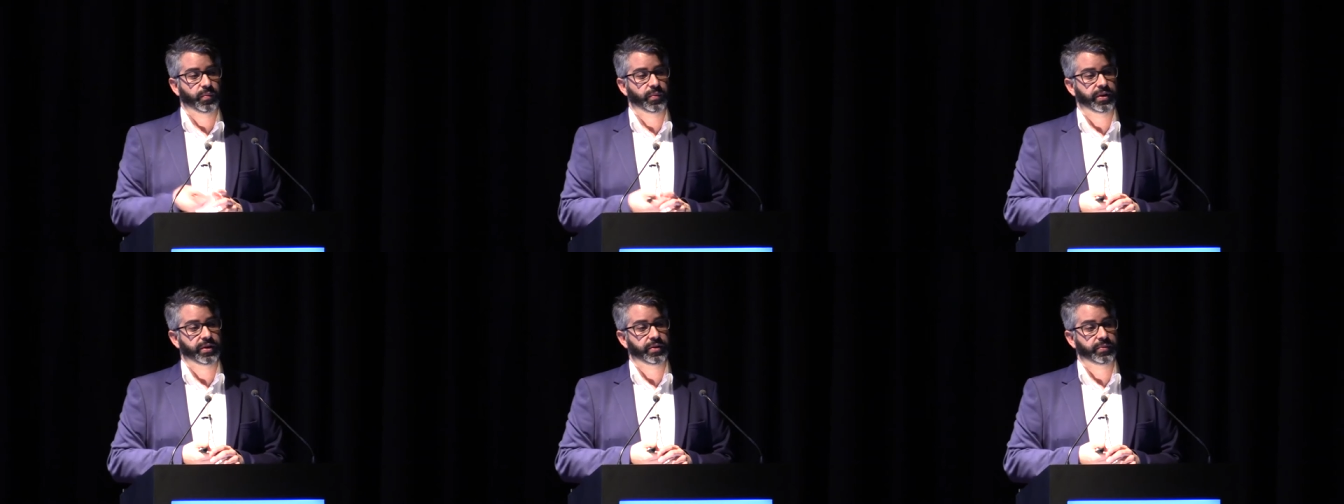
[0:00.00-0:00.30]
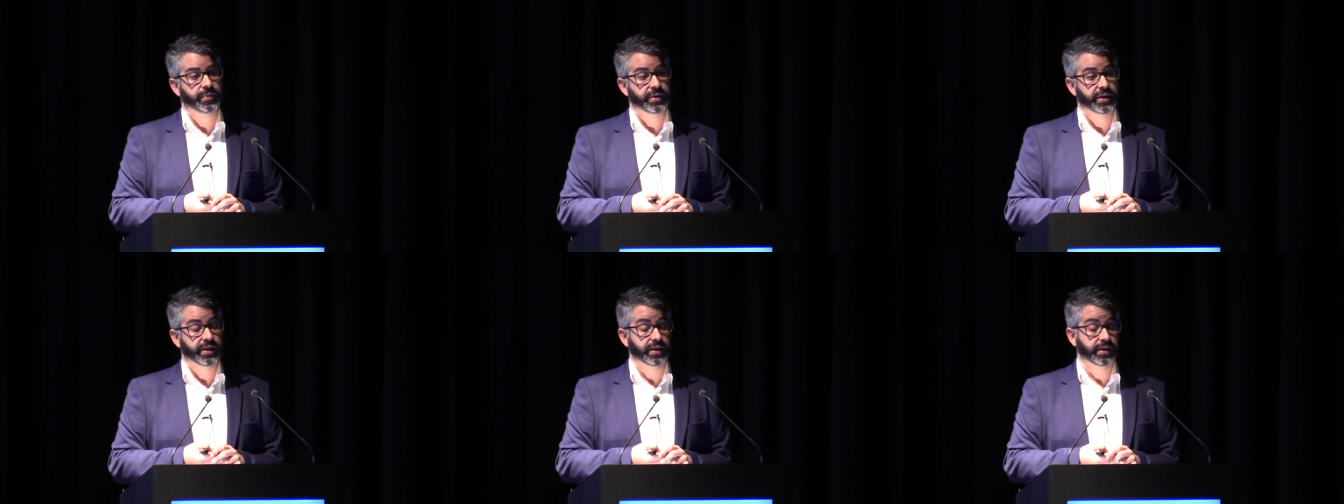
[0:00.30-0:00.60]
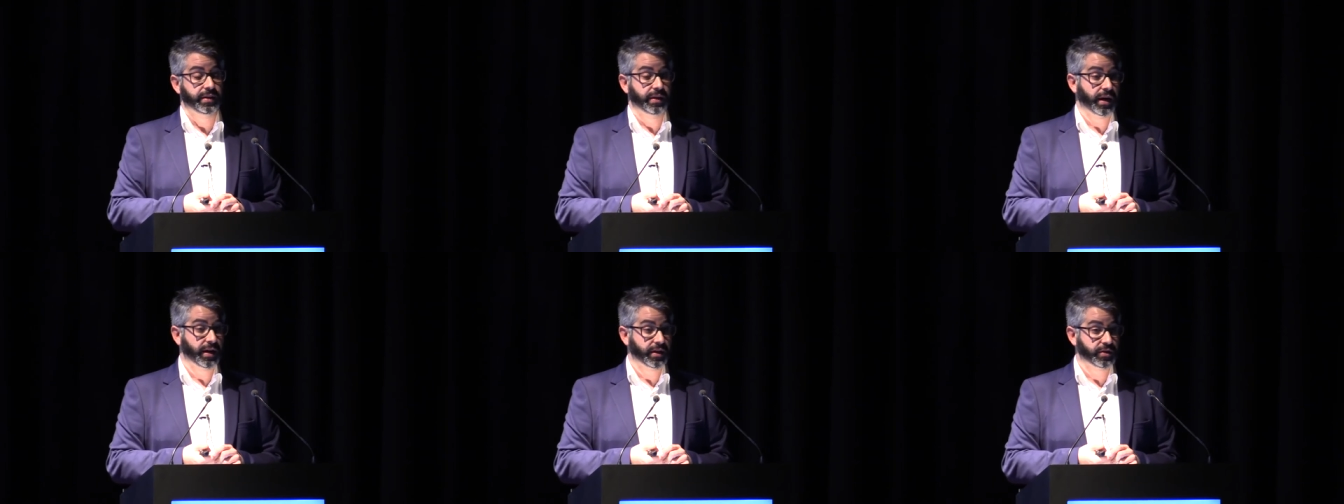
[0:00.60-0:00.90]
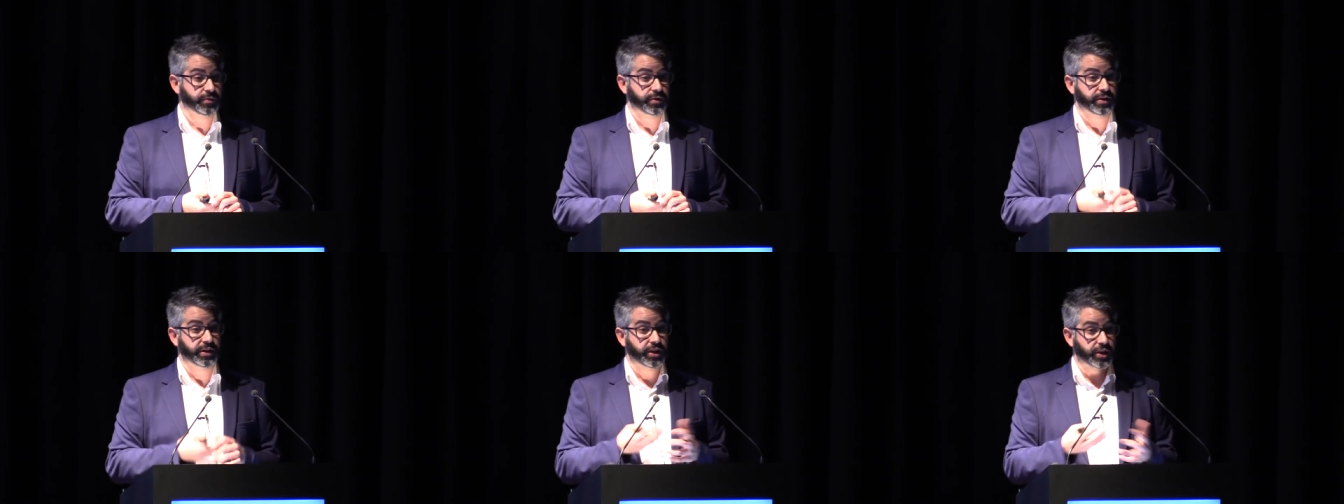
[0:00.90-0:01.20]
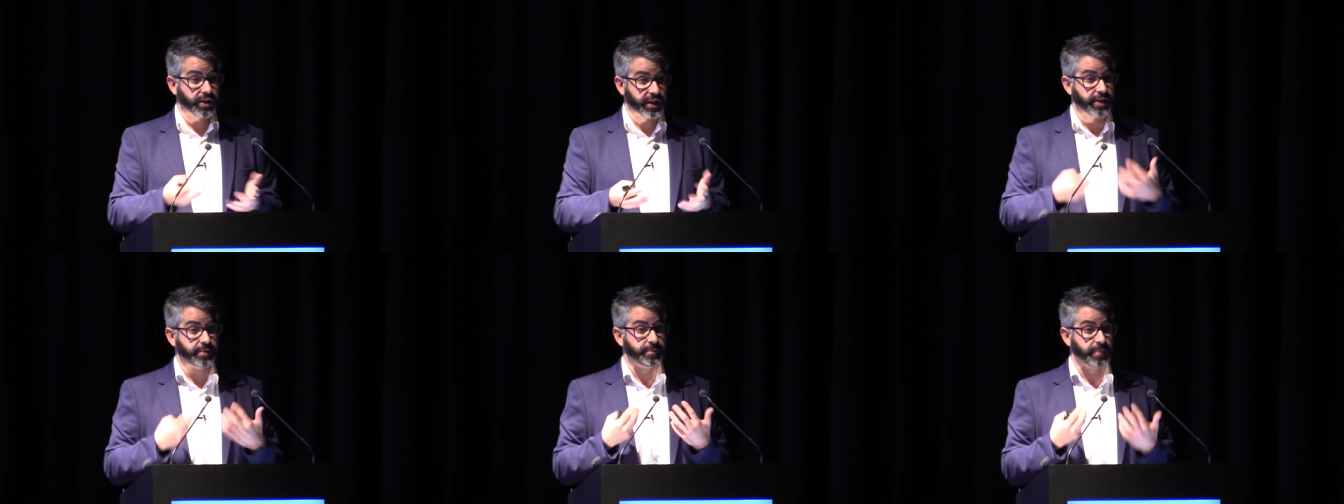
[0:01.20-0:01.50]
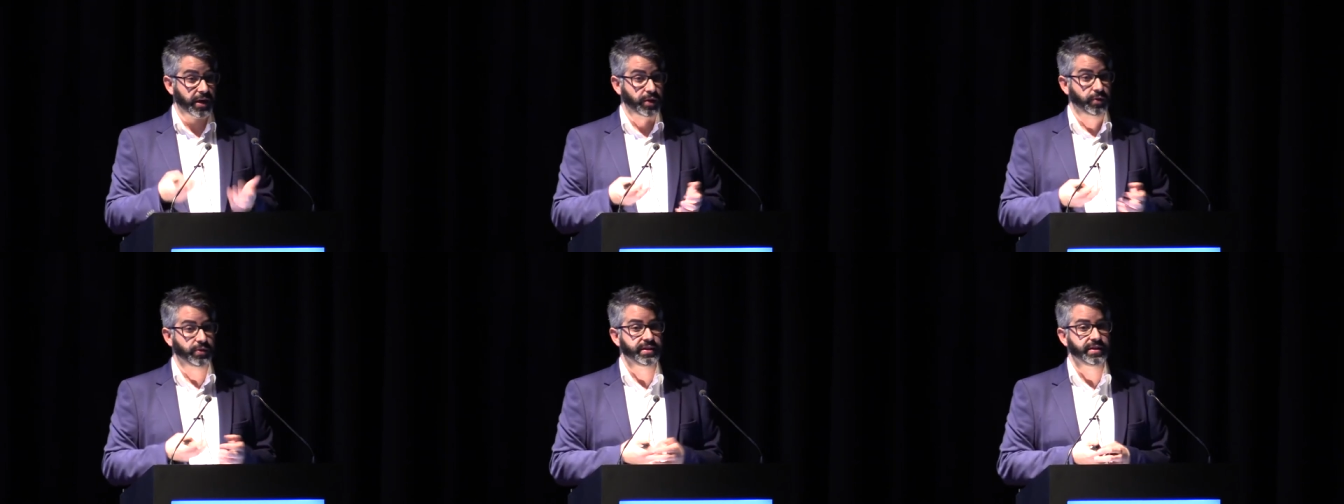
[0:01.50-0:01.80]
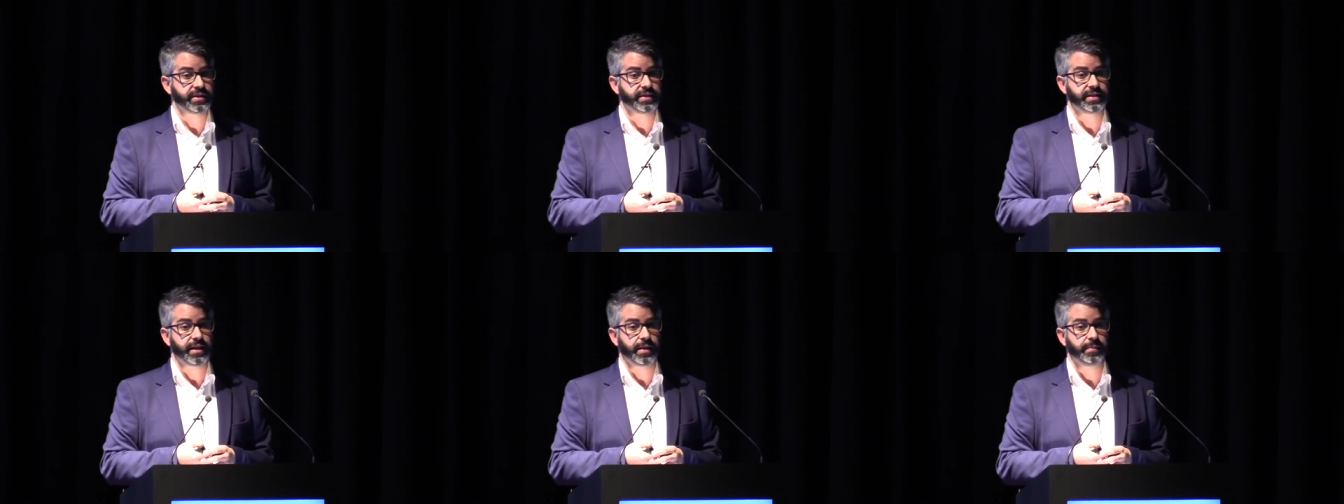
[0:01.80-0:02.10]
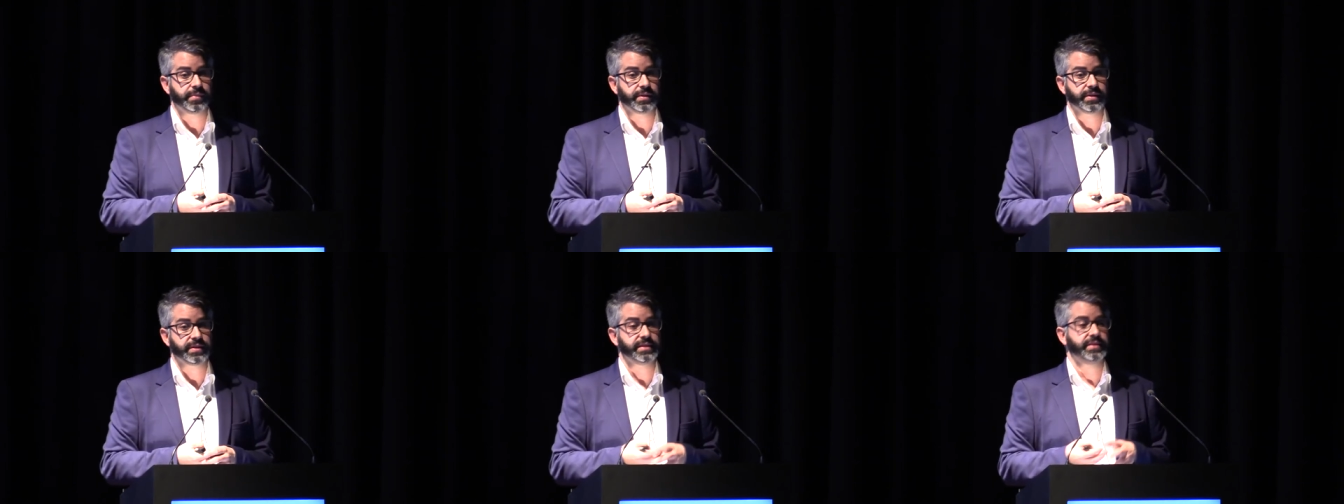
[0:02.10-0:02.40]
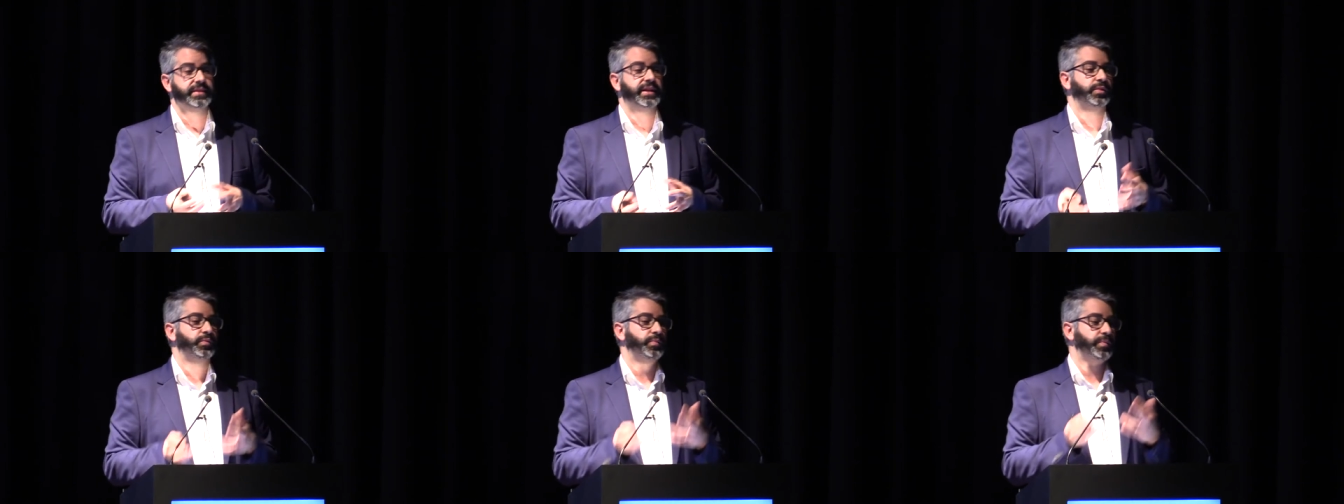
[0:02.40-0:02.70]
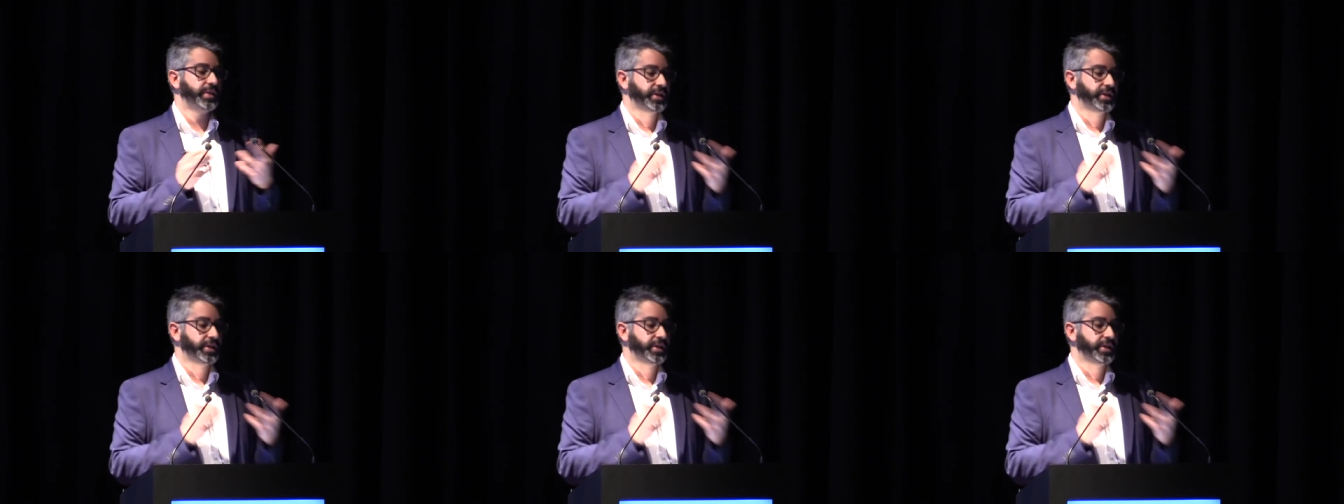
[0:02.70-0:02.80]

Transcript: where we actually collect biota samples that